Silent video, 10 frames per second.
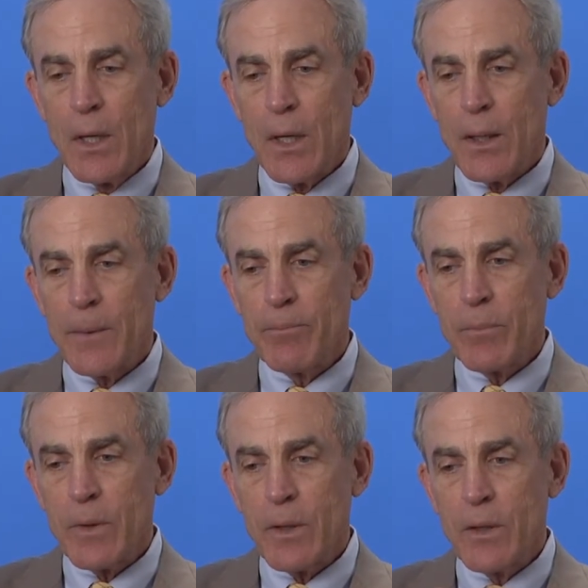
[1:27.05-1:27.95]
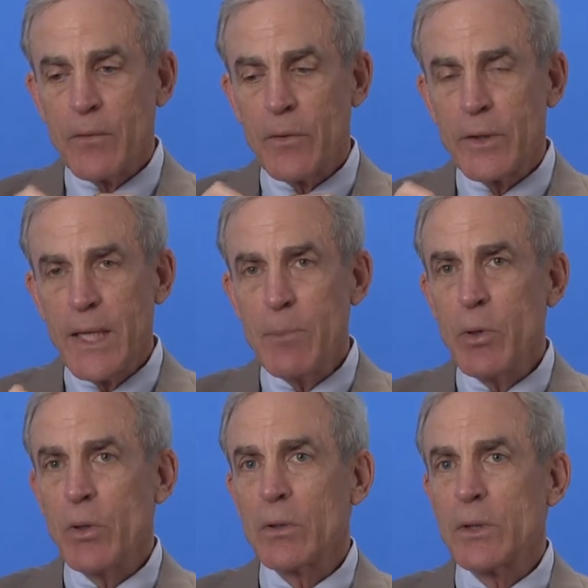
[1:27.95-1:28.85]
Um,
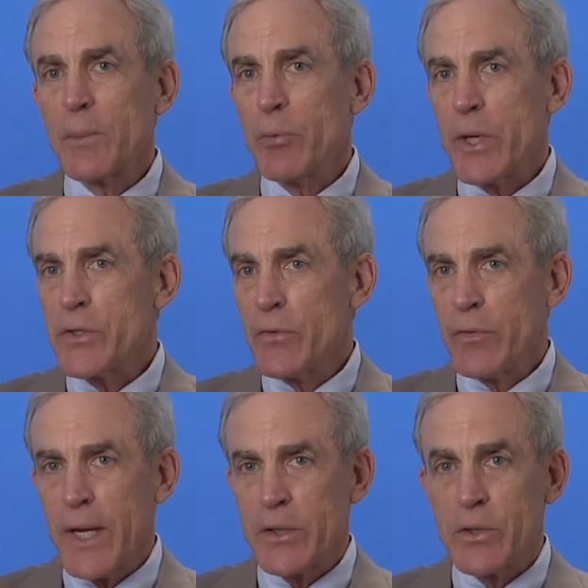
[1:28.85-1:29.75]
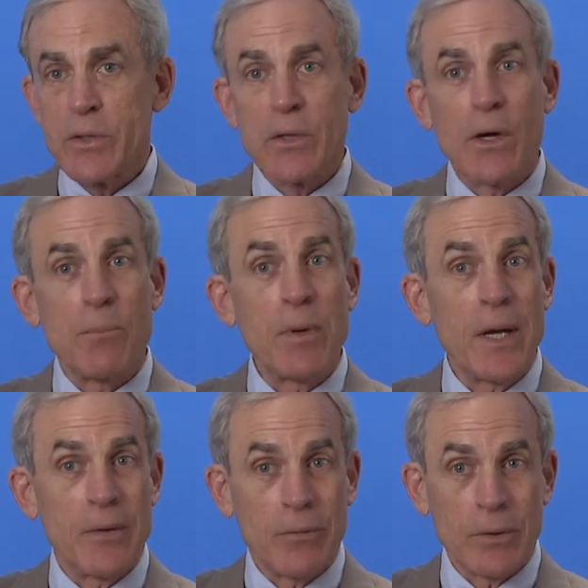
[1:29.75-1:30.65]
vertebral compression fractures are
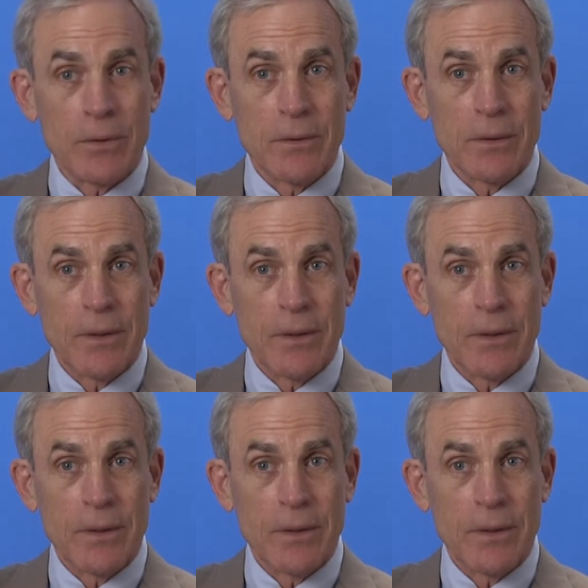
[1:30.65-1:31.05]
painful.